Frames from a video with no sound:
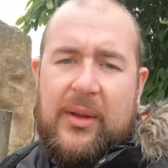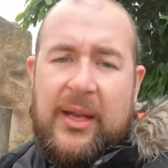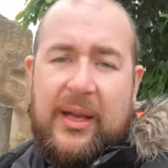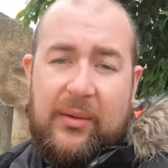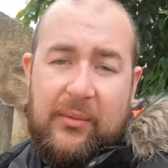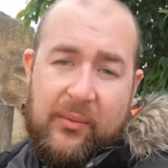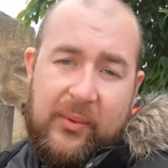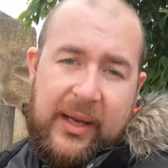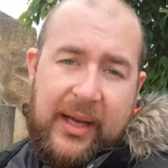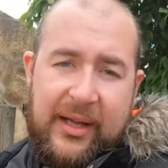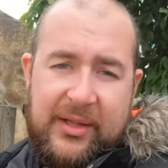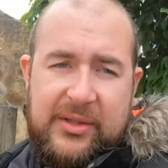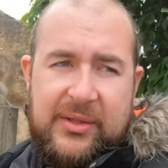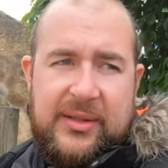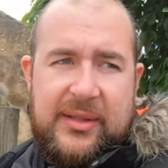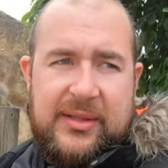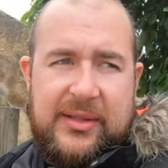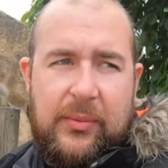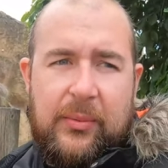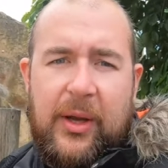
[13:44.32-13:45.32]
the, we are
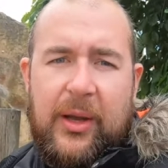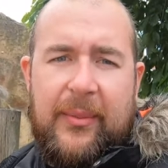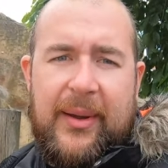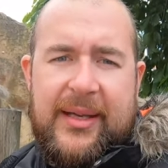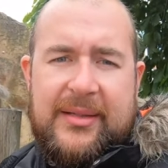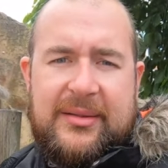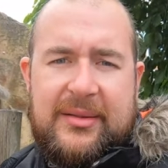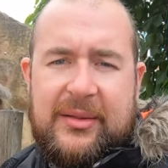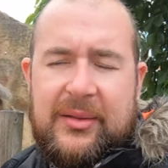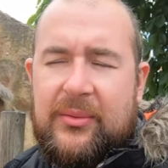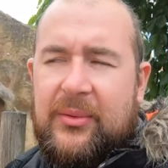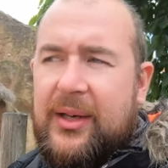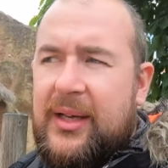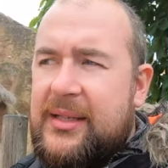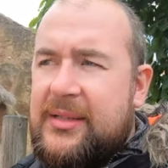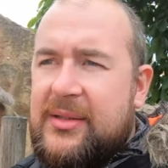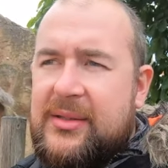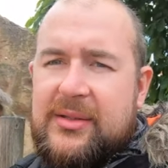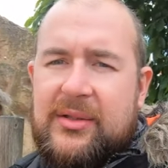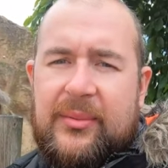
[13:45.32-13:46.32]
choosing to wear masks on the
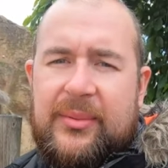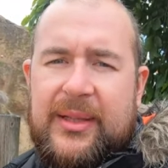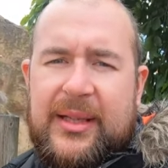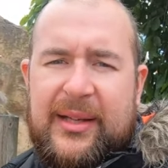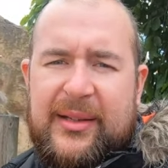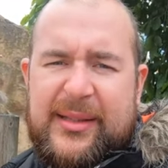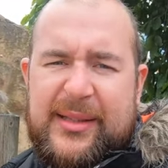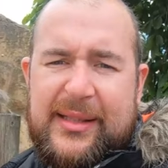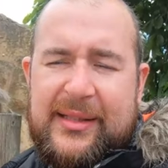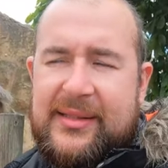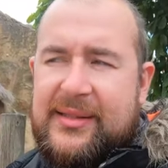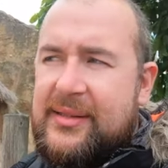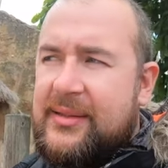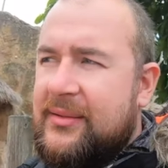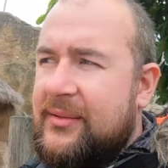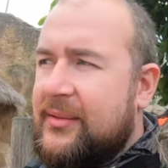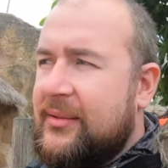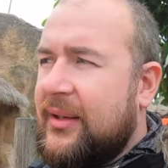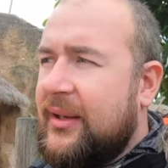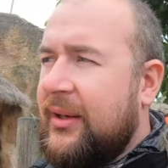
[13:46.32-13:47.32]
rides because nobody else is.
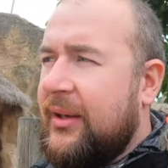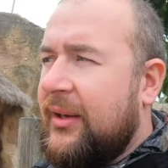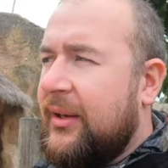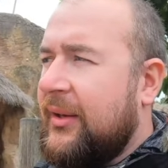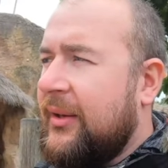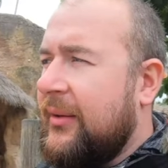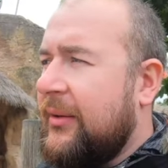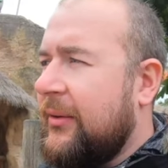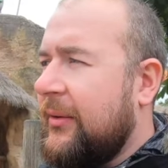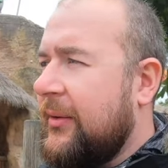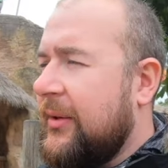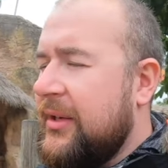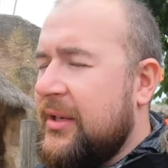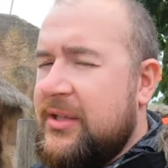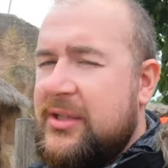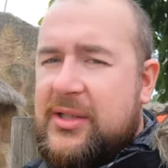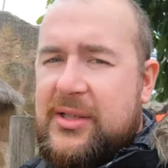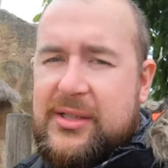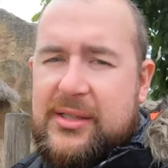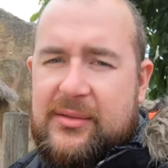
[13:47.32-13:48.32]
Yeah, we are.
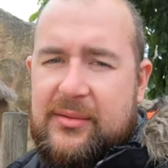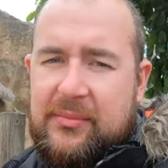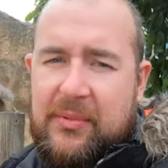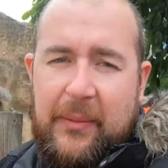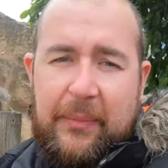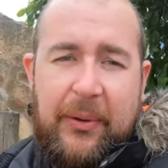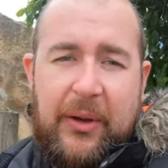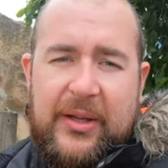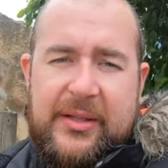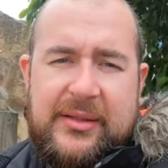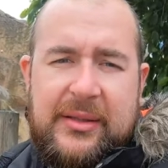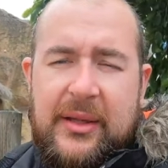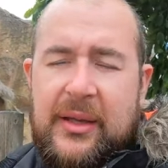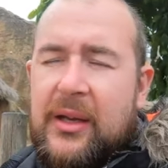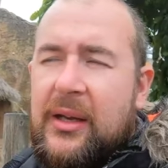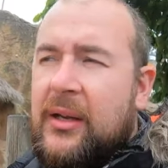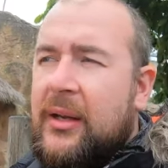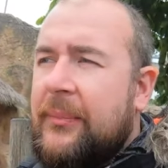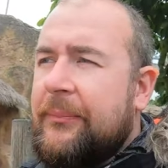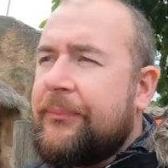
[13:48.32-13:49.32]
It's just a person.
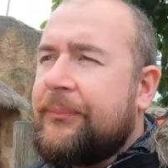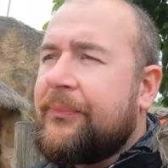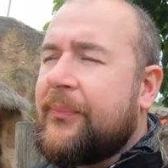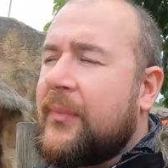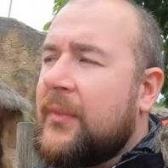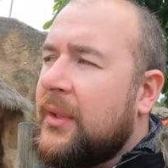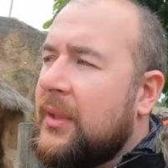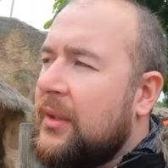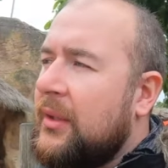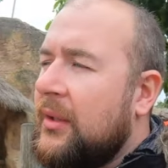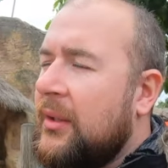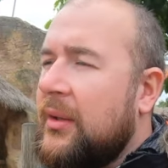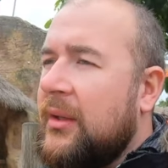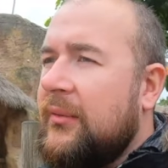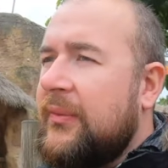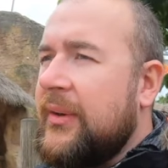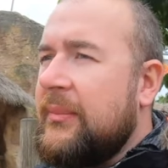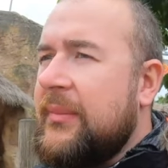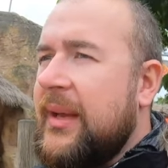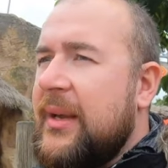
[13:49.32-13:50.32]

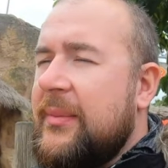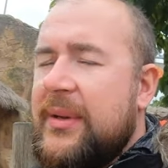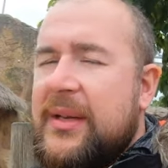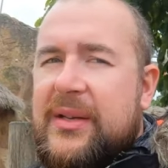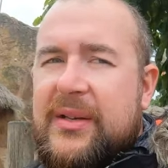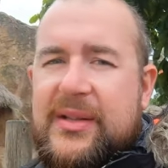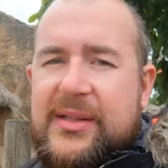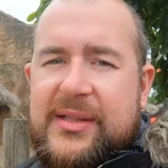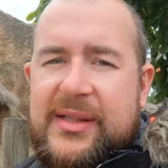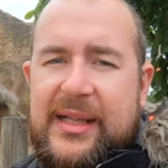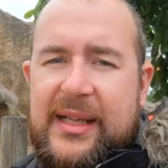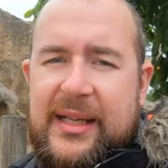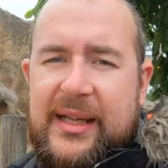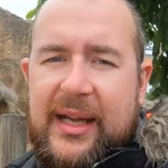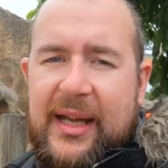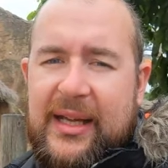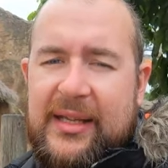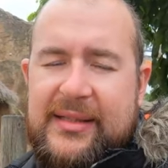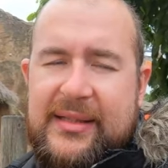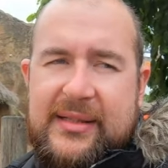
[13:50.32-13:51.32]
I think maybe they just see
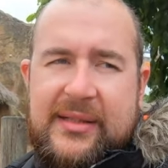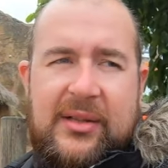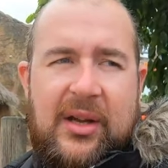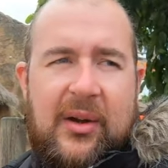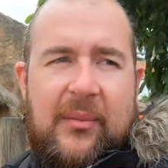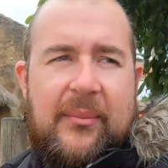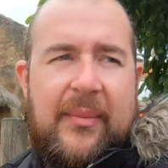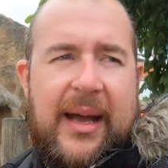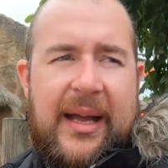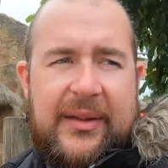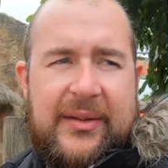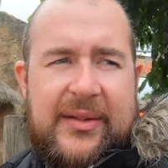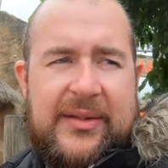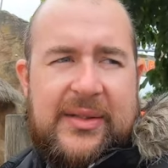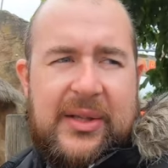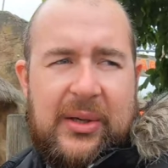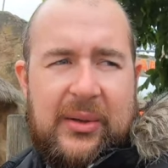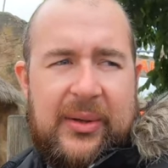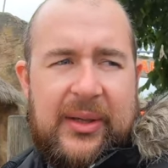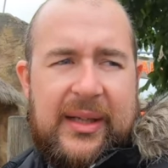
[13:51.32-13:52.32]
it as it's not
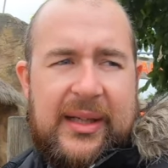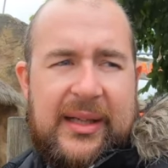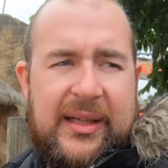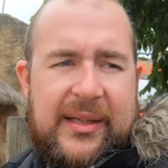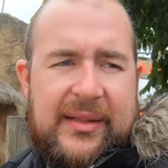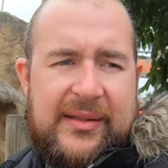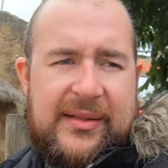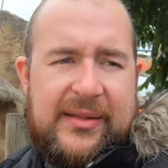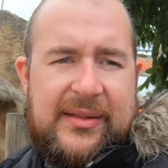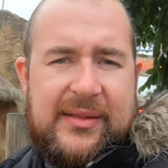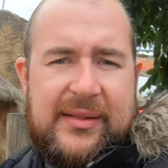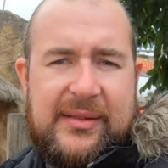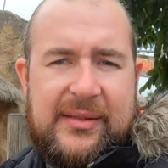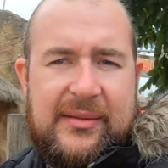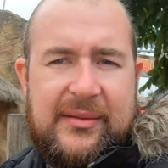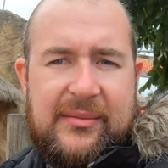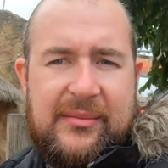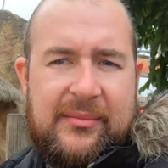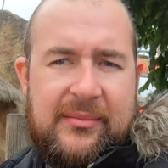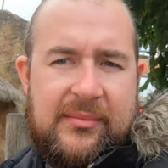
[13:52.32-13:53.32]
mandatory. It's
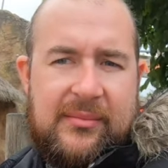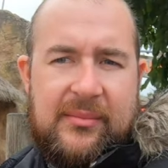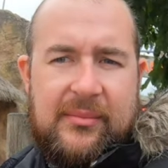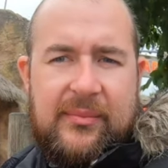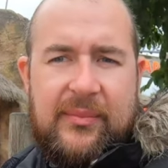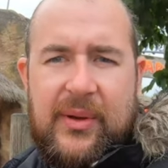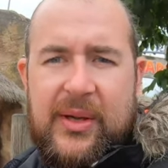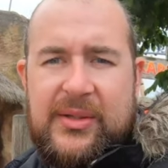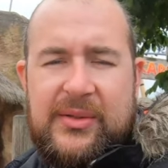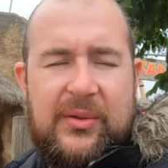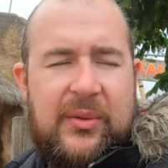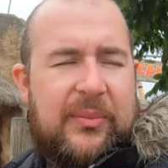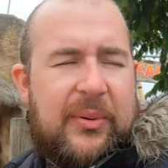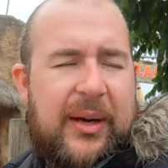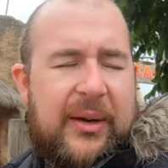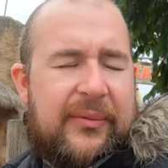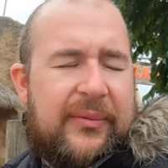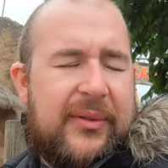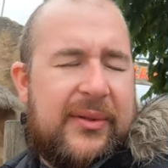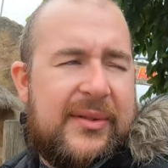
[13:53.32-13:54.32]
personal
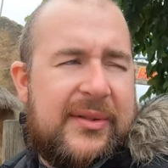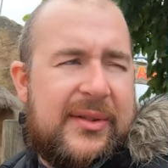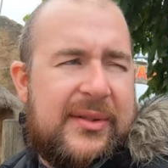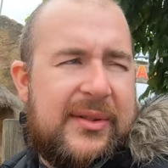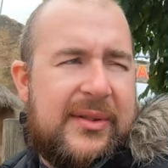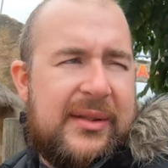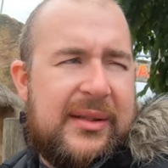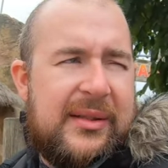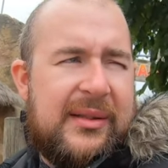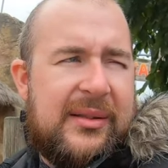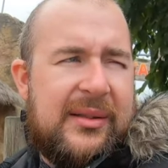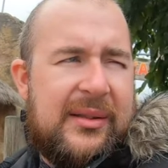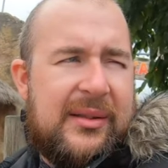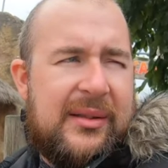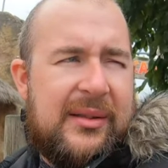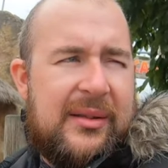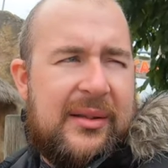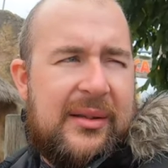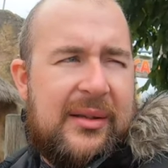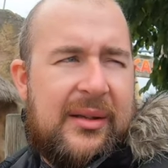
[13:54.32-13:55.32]
preference.
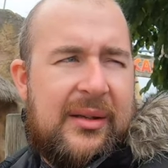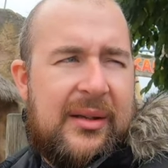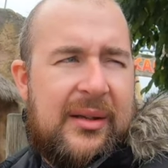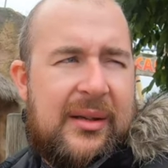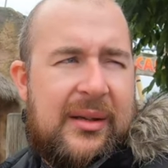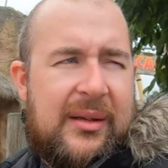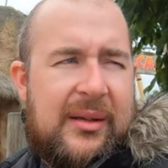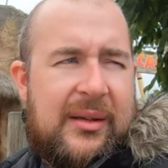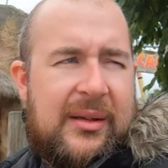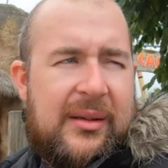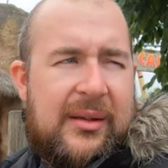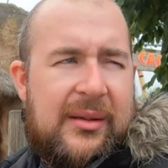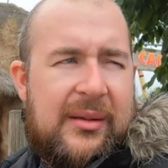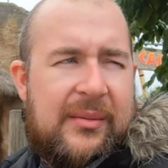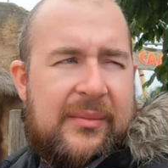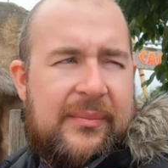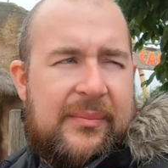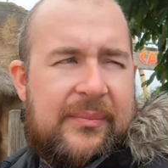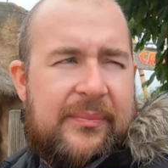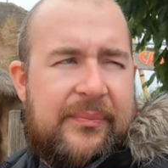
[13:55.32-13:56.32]
At the end of the day,
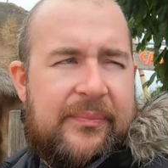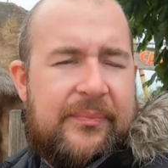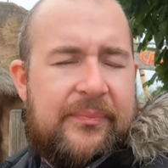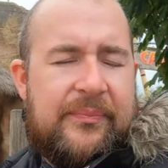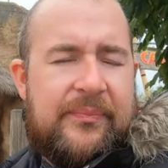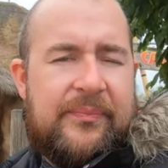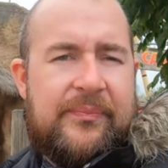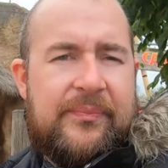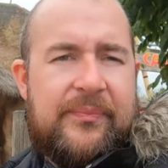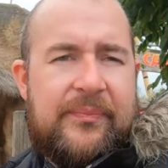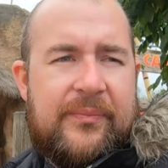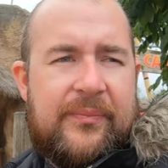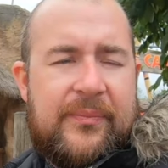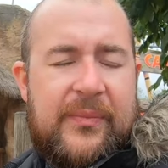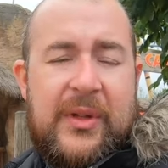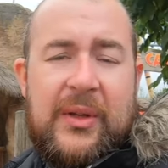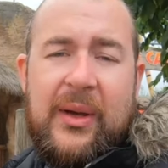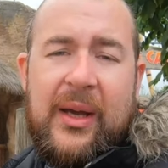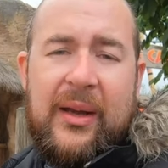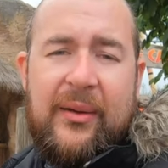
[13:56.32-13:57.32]
though, you got to think of your health,
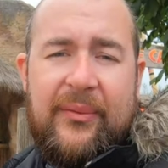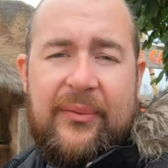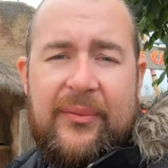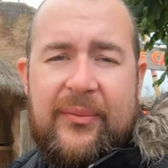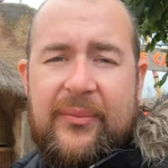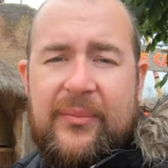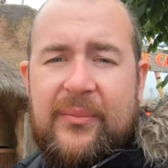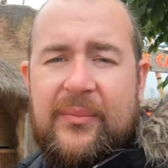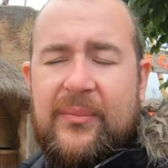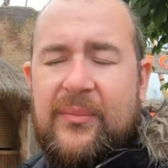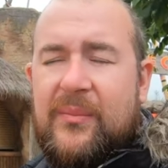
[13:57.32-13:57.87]
especially, have,